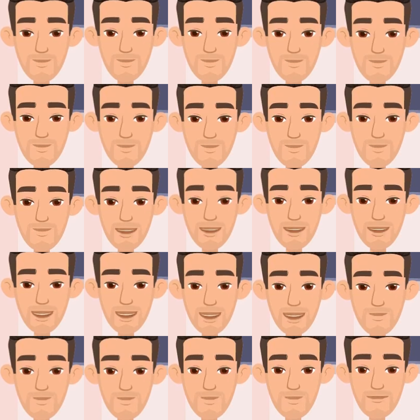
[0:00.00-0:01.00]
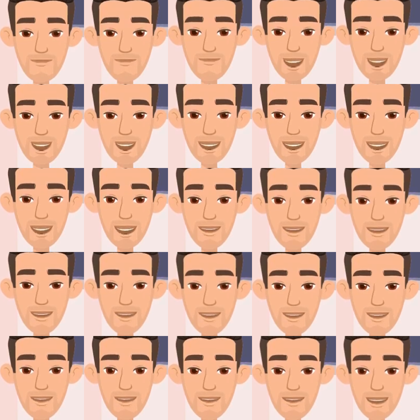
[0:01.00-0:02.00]
It's a brilliant use
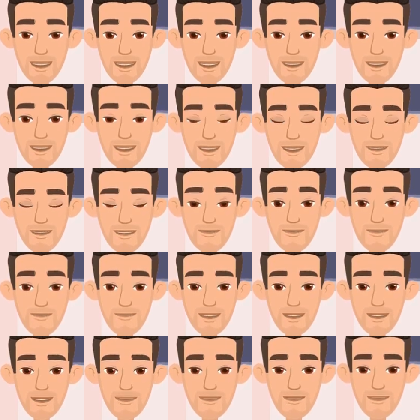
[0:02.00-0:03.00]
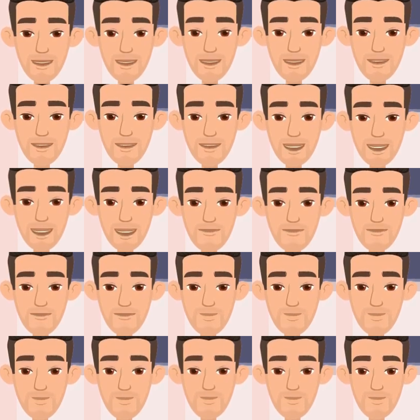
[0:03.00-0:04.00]
of the divide and conquer strategy,
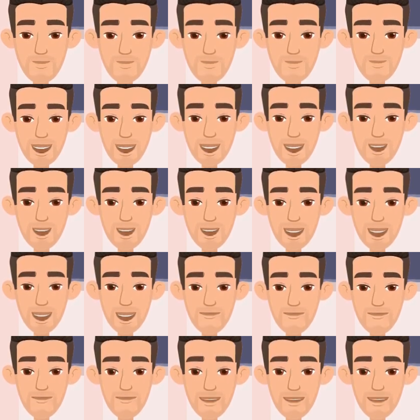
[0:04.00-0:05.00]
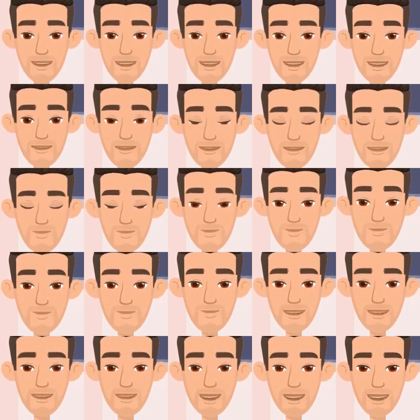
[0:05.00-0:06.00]
allowing for
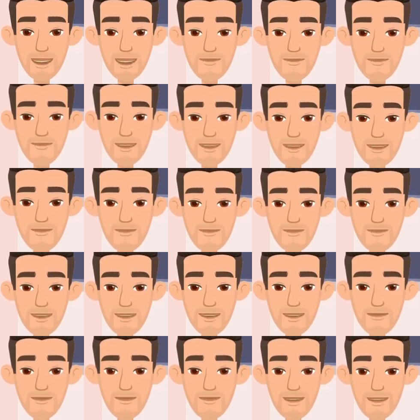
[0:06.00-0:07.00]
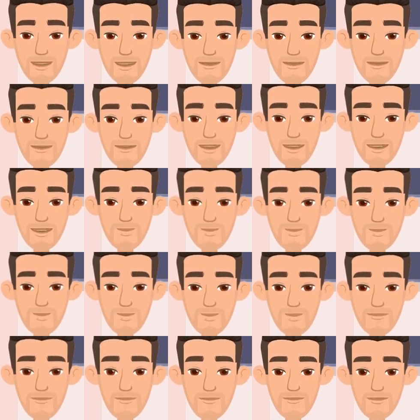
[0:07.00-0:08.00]
faster computation,
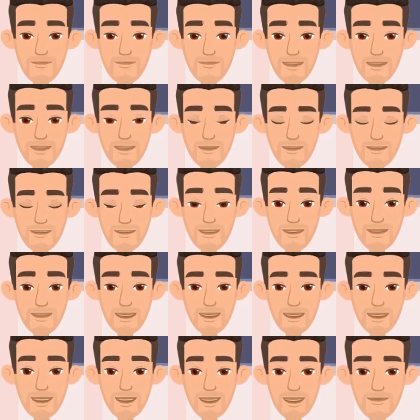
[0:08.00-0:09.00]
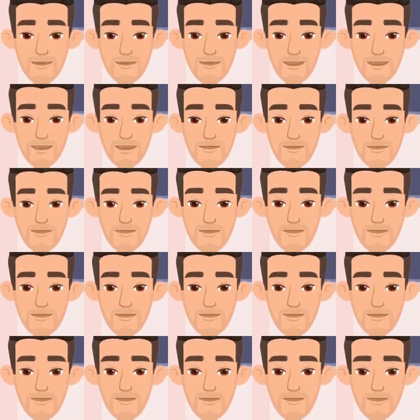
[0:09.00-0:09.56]
especially for large data sets.